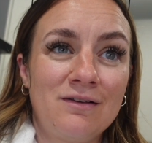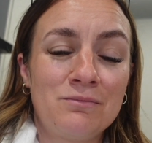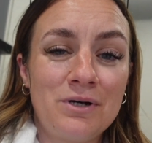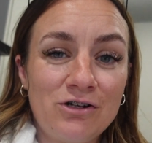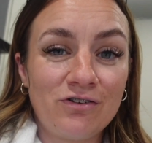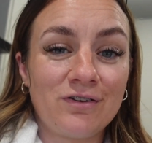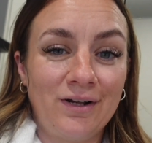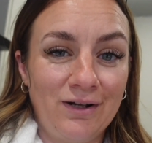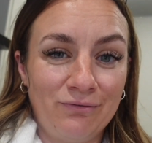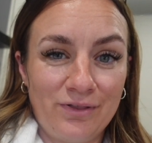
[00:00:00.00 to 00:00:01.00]
As much as I
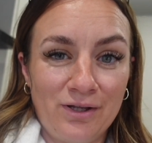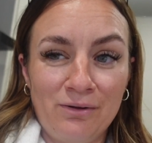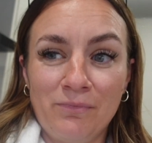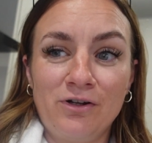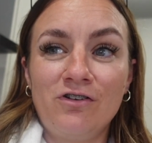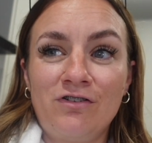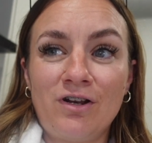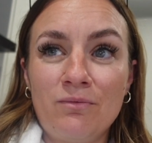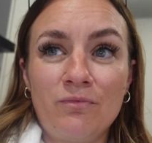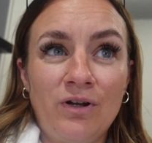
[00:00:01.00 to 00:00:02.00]
love them, I just
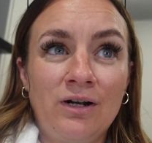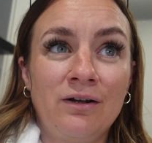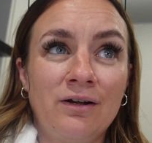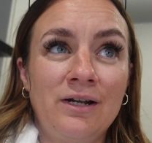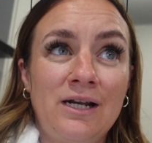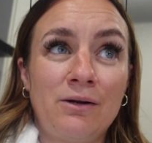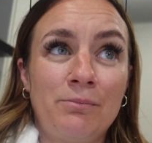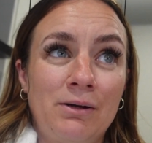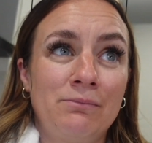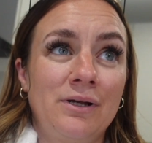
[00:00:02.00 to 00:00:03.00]
don't feel like I need a
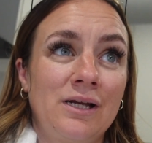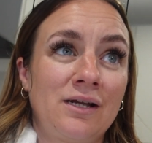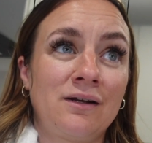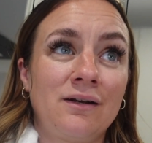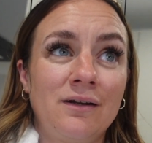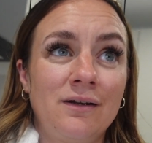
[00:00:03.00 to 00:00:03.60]
pumpkin